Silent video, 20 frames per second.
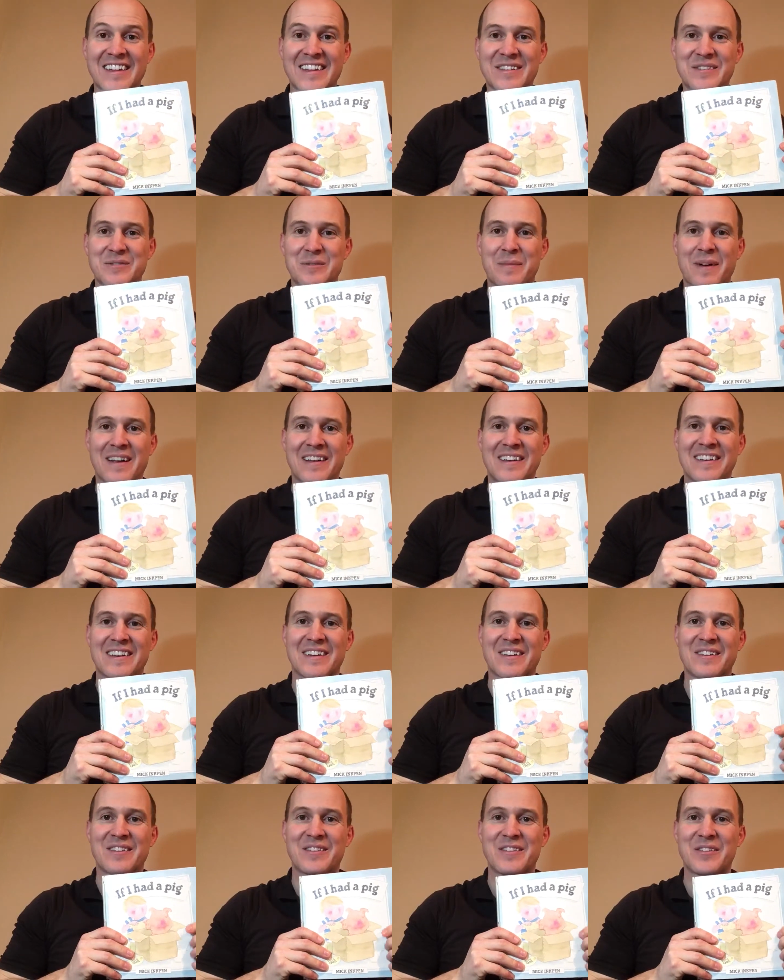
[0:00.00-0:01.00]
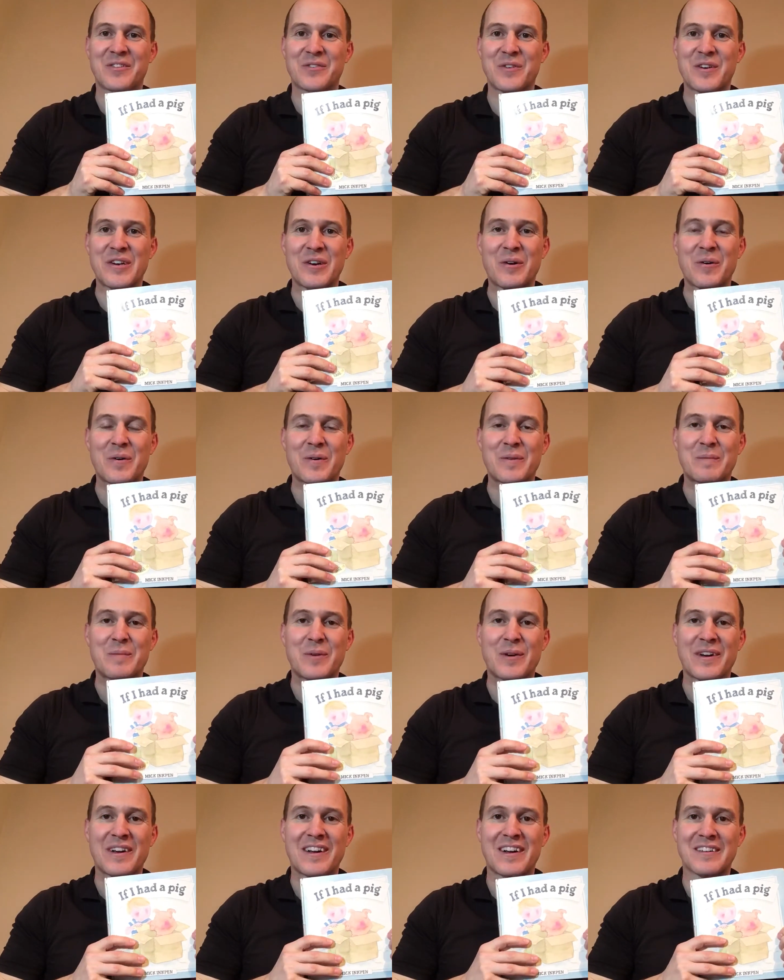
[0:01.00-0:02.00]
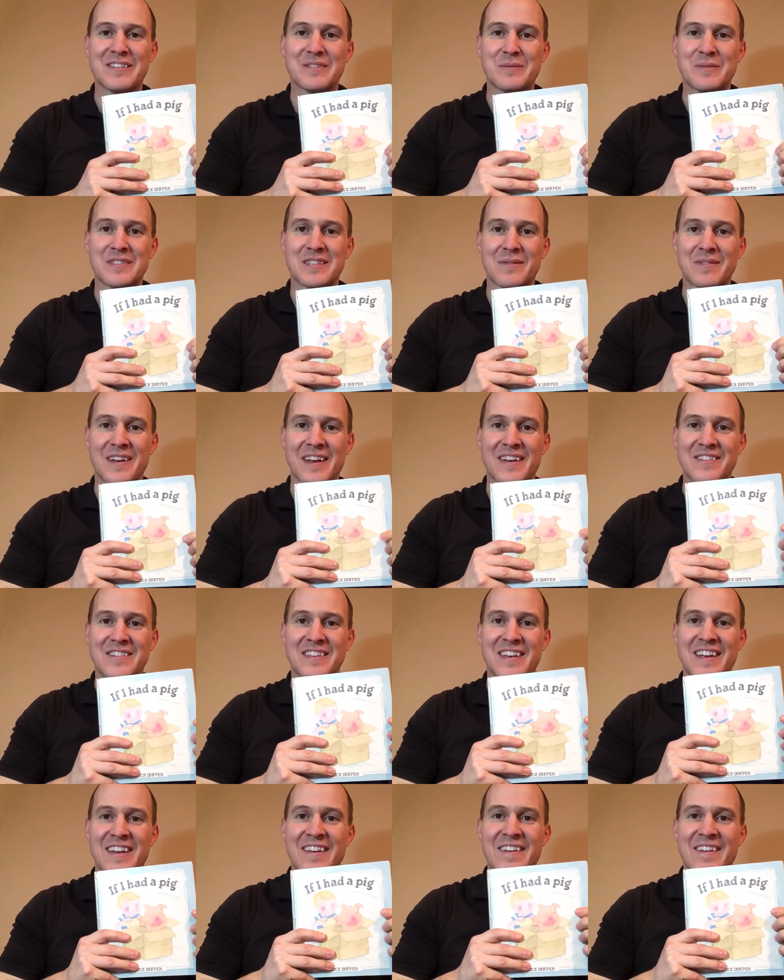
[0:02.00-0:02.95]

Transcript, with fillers: That's what my little three-year-old boy calls me sometimes.